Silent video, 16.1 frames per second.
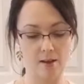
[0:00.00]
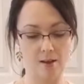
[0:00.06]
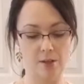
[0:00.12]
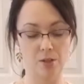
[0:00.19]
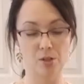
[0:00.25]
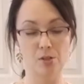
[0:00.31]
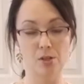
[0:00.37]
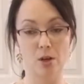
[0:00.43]

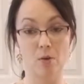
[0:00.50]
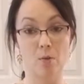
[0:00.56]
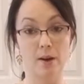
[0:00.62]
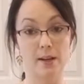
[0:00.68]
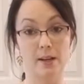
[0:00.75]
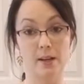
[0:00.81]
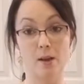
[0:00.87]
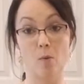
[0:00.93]
you don't want
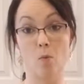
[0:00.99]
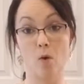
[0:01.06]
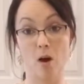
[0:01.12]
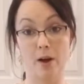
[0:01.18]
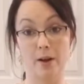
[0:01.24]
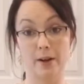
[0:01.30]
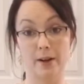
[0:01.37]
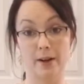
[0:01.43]
any
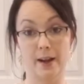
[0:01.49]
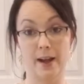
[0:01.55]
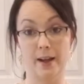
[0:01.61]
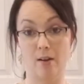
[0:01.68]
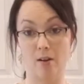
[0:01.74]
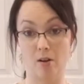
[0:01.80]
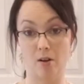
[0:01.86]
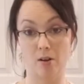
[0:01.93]
water
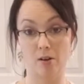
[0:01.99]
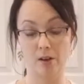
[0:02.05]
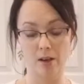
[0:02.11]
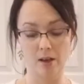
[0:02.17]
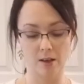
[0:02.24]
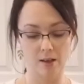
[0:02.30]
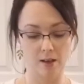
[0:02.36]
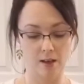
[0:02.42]
at all.
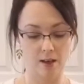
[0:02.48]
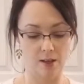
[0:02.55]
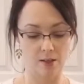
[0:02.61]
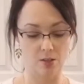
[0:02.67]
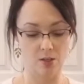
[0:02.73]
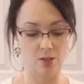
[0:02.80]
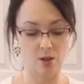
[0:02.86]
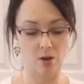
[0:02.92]

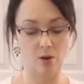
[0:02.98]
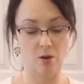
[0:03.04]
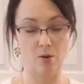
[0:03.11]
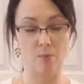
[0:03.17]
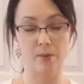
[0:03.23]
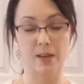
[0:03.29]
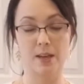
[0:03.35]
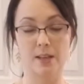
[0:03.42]
So
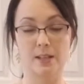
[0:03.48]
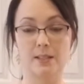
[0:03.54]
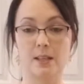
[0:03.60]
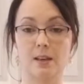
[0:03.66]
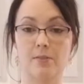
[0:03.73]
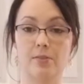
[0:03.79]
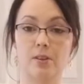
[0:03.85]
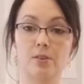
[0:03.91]
because
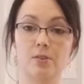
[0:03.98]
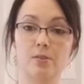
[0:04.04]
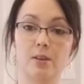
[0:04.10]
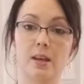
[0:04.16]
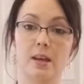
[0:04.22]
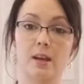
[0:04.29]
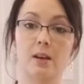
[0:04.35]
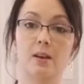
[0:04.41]

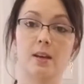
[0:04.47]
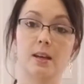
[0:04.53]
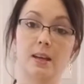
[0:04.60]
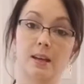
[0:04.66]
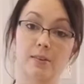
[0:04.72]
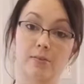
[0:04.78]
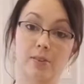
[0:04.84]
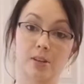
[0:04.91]

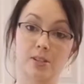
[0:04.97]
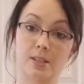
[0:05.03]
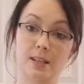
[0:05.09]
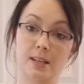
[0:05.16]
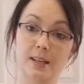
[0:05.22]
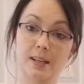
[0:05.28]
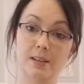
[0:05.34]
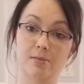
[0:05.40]
if there's
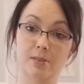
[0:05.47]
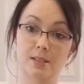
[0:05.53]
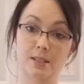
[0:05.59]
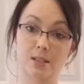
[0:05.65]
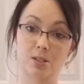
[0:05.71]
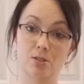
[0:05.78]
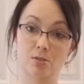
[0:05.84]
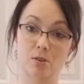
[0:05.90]
any
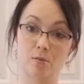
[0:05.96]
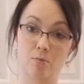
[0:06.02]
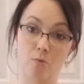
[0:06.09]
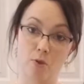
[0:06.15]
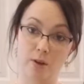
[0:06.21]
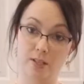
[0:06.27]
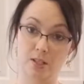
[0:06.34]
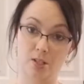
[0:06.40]
residual
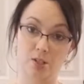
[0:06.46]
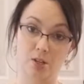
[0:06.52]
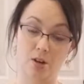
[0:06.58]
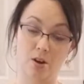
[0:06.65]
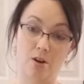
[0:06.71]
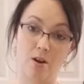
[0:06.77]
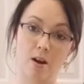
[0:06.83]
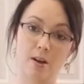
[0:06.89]
moisture
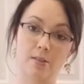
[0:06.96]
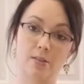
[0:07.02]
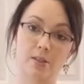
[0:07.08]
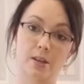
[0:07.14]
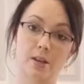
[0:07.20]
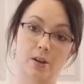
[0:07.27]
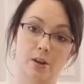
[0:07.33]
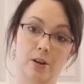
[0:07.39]
on
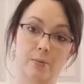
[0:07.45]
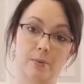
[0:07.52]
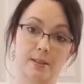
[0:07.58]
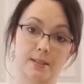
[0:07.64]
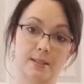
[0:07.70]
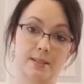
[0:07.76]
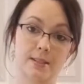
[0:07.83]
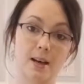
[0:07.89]
the herb
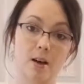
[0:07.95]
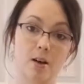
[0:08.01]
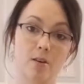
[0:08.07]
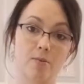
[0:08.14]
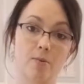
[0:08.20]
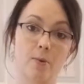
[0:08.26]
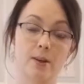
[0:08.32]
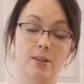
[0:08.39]

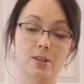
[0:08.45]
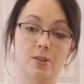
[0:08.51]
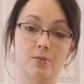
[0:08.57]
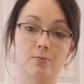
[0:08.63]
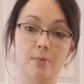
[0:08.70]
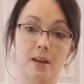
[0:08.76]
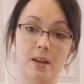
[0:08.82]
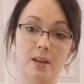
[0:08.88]
itself, when you
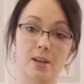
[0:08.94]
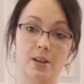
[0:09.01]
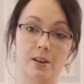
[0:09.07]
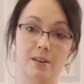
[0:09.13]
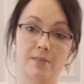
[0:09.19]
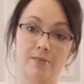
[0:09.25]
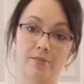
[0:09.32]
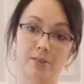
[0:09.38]
make your
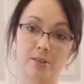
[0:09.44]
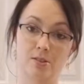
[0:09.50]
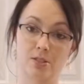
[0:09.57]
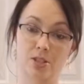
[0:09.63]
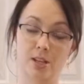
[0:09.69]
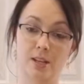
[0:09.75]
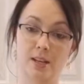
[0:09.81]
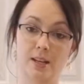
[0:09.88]

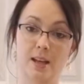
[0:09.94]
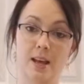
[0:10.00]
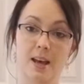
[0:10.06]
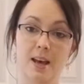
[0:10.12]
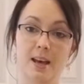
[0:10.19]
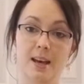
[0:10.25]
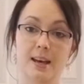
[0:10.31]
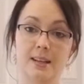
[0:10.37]
infusion,
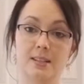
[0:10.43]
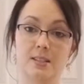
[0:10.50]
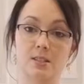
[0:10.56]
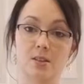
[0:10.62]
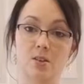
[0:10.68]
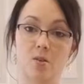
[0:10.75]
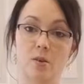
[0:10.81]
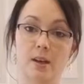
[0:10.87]
it's
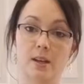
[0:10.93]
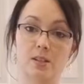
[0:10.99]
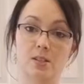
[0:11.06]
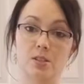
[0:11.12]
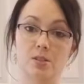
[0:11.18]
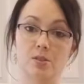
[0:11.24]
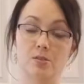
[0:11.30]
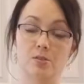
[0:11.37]
going
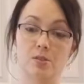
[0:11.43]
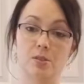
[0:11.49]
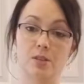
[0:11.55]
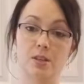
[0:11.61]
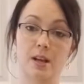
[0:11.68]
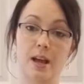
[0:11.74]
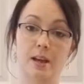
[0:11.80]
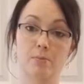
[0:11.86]
to
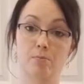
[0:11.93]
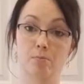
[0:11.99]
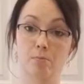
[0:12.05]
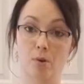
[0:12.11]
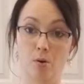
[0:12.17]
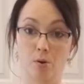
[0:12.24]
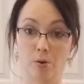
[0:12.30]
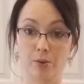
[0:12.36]
create
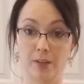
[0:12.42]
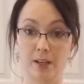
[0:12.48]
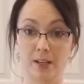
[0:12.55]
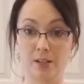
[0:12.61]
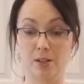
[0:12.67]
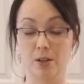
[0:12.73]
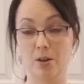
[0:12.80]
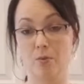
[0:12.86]
mold, and
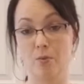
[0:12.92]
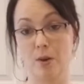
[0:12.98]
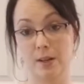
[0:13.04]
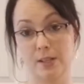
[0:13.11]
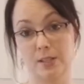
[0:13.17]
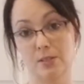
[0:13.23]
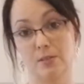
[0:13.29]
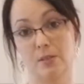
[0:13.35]
you don't want
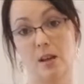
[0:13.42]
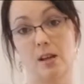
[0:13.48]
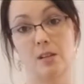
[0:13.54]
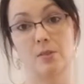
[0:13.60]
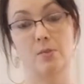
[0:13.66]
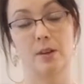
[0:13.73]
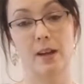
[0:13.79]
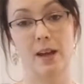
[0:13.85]
to do that. You
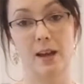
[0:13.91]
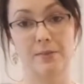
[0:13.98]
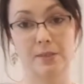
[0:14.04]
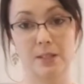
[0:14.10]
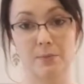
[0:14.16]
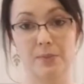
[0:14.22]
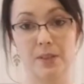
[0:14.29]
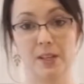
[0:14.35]
want to have
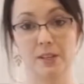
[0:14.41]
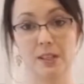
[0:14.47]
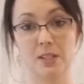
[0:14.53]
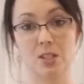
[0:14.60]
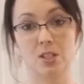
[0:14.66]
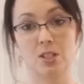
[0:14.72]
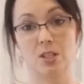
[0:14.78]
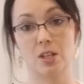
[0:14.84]
something
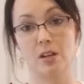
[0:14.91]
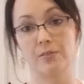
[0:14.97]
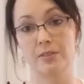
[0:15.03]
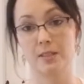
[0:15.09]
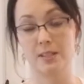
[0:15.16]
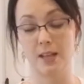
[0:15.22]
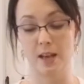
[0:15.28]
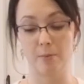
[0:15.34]
that's shelf
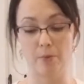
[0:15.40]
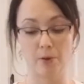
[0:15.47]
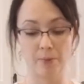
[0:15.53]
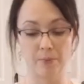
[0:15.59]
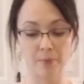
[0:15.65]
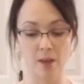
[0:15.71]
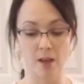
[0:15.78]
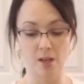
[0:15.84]
stable.
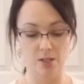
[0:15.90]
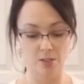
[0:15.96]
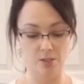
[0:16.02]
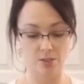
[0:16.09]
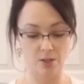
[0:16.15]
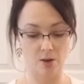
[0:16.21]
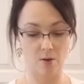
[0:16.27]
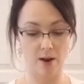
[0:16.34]

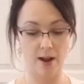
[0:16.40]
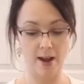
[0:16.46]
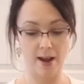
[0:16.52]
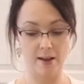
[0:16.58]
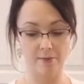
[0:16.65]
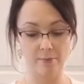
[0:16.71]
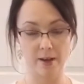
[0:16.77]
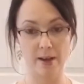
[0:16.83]
So I
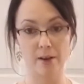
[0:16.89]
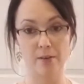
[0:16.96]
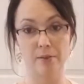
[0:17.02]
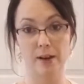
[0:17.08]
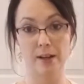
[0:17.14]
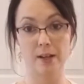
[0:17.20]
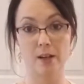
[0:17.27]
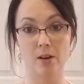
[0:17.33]
have my
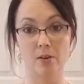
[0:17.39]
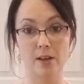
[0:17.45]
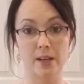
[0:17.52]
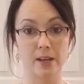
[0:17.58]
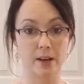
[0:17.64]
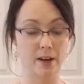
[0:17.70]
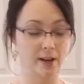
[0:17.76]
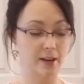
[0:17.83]
oregano
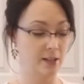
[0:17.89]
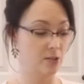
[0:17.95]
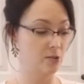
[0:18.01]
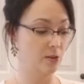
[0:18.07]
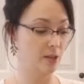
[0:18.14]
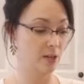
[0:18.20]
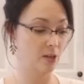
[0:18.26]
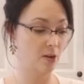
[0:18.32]
here, and you
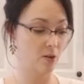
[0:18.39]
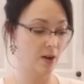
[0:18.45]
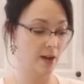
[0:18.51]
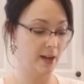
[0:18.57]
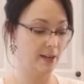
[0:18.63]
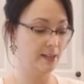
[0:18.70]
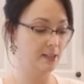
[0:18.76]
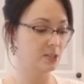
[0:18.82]
can go
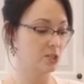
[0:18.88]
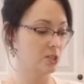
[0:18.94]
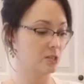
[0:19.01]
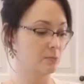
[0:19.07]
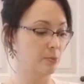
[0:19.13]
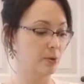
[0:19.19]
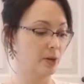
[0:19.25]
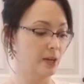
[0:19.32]
ahead and
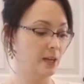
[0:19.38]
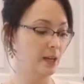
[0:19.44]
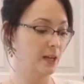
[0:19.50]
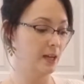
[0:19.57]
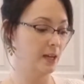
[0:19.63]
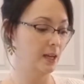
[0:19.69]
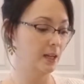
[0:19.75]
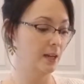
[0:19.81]
just put it
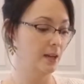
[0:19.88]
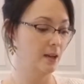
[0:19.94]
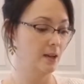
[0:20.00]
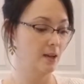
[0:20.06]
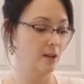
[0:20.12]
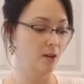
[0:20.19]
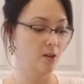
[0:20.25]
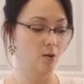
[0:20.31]
in
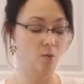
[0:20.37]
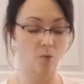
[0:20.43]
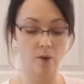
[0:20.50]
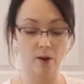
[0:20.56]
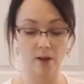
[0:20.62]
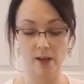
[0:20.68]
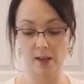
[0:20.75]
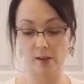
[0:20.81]

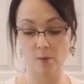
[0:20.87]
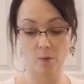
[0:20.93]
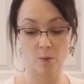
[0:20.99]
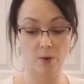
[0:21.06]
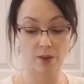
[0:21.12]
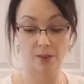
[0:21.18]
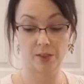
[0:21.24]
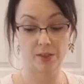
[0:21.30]

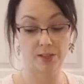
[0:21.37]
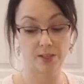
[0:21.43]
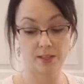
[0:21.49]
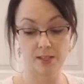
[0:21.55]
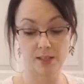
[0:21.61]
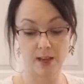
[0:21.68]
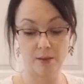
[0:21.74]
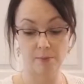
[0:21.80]
with the
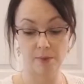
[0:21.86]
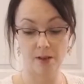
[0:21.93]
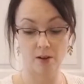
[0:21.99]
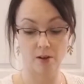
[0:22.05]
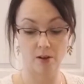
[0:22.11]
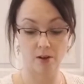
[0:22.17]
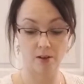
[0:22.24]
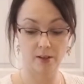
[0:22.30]
stem and
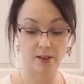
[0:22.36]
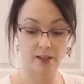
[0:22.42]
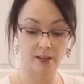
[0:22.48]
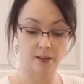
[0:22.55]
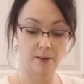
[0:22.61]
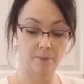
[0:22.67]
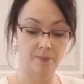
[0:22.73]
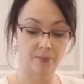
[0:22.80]
all, and
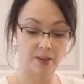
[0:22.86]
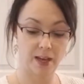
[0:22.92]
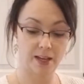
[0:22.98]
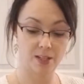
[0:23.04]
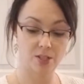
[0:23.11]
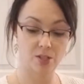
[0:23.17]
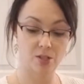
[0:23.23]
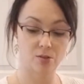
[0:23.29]

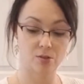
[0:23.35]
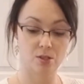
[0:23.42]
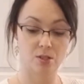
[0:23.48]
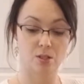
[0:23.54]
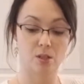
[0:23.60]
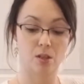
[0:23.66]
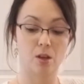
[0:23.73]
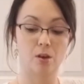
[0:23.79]
as you
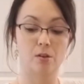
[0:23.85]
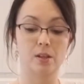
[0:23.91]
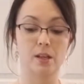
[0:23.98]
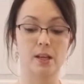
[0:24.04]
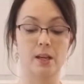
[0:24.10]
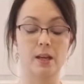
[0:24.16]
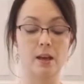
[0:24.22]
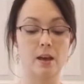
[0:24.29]

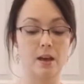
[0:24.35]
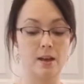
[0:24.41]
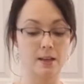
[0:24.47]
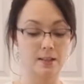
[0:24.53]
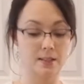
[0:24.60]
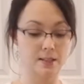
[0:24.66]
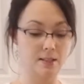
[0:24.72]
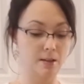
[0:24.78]
slowly
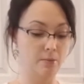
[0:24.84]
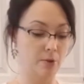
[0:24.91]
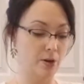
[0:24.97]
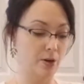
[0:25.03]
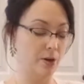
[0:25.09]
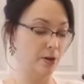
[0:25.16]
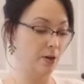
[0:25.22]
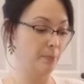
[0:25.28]
simmer
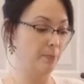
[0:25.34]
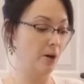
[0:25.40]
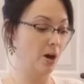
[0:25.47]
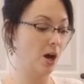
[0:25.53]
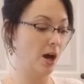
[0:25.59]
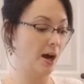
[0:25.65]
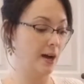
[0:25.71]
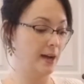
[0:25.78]
your
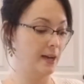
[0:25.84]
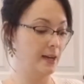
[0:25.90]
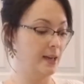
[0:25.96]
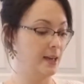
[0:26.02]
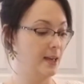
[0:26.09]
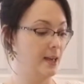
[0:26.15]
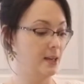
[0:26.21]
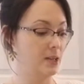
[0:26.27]
pot,
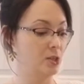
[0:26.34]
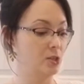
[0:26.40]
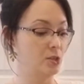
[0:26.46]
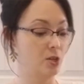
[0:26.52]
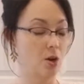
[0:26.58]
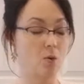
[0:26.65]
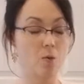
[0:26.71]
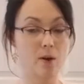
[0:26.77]
you
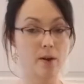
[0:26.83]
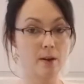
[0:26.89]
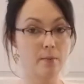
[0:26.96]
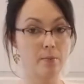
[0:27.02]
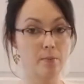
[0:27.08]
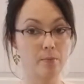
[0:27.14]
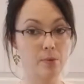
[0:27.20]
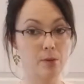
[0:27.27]
don't want
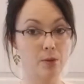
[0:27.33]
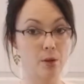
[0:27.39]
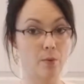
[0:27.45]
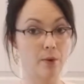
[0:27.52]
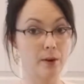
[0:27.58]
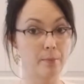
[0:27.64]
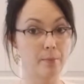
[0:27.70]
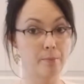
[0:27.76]

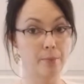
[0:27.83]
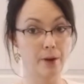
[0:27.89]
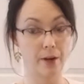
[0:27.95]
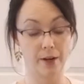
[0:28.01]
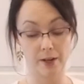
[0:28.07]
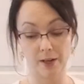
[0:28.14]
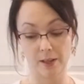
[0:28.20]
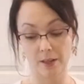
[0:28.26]
to
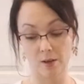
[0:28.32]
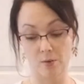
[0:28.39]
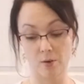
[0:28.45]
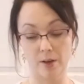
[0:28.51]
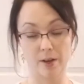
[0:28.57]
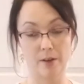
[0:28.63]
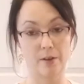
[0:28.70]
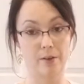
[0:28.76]
burn the
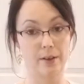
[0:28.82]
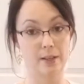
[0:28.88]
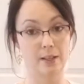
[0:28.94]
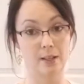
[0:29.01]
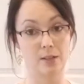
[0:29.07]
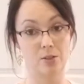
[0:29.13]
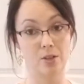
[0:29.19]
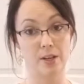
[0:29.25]
oil
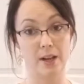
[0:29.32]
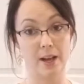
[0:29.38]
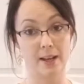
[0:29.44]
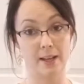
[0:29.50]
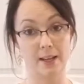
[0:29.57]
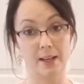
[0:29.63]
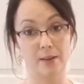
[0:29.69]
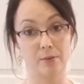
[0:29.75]
and
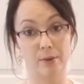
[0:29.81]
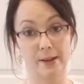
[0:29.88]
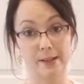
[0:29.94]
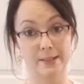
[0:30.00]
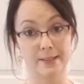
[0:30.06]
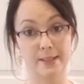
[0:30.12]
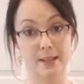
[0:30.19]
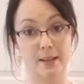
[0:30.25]
create a
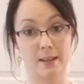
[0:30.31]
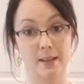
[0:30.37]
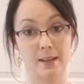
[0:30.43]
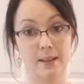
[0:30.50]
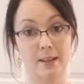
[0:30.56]
rancid